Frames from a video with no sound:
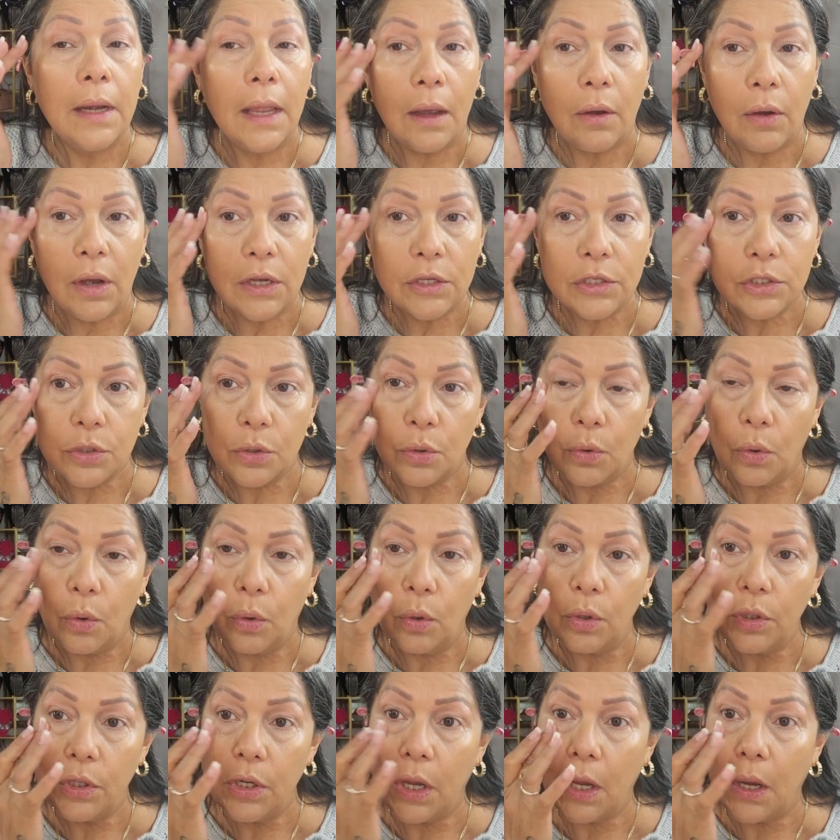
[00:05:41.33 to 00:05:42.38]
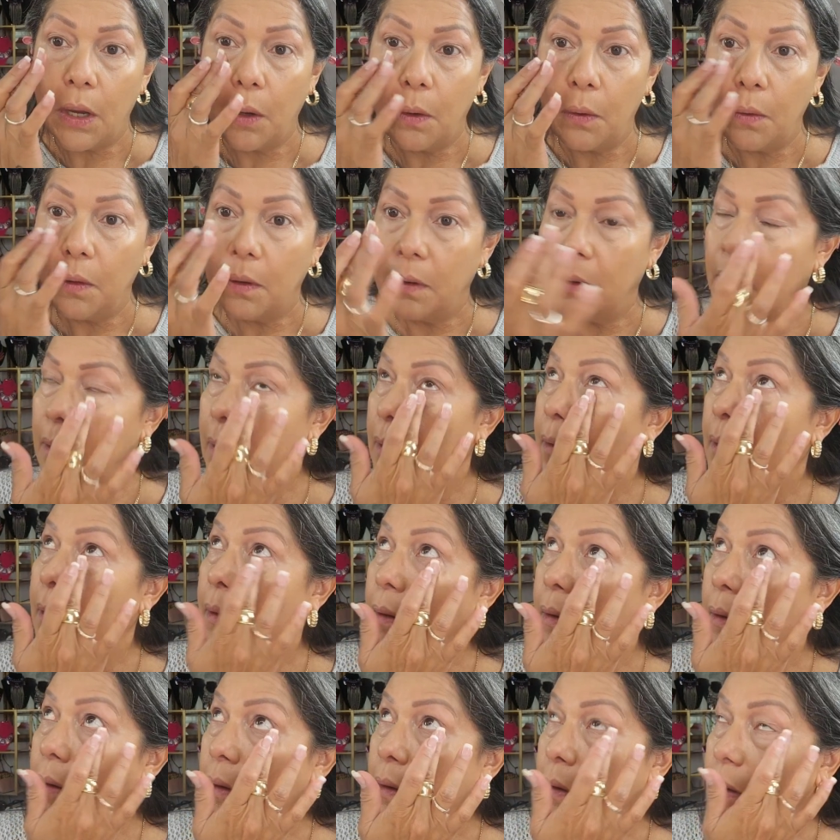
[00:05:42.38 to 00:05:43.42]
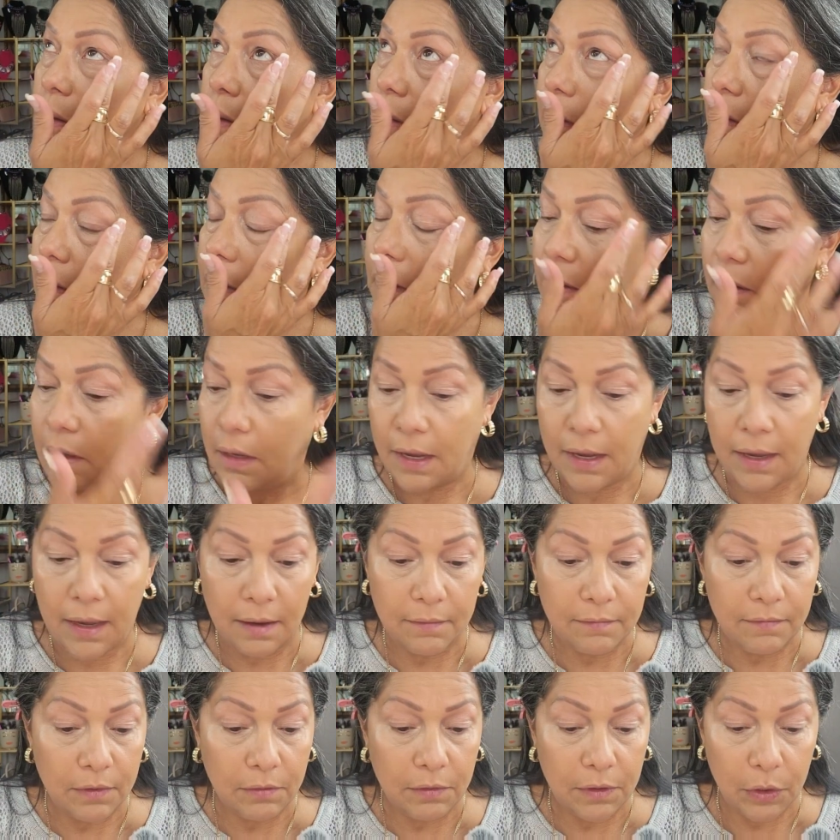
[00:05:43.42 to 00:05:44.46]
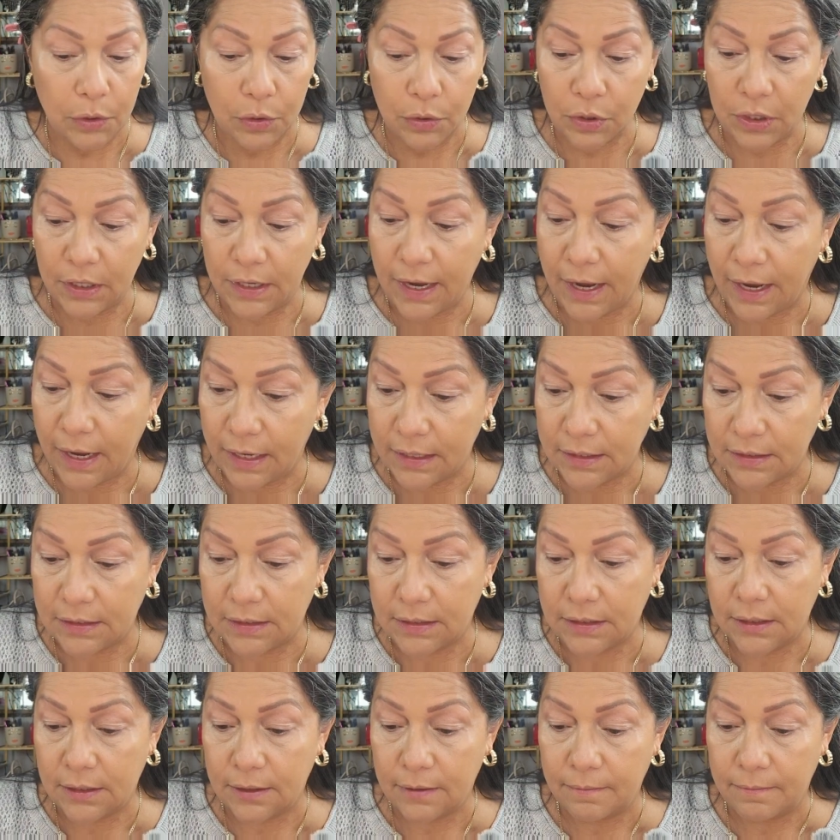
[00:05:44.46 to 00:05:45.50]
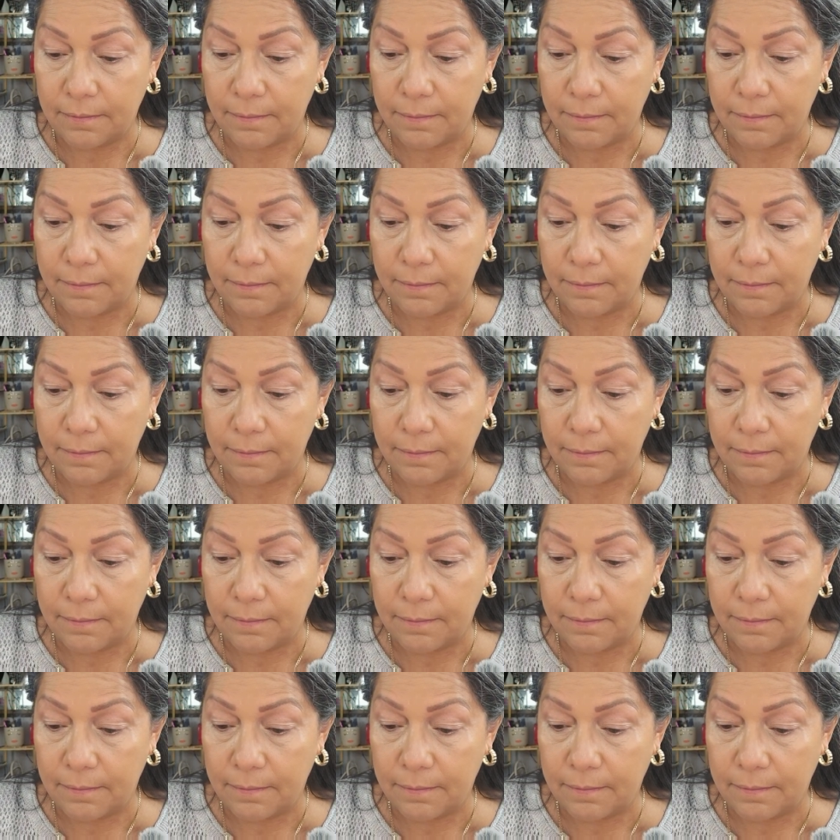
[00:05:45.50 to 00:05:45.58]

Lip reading: Now, as you all know, I have very hooded eyes.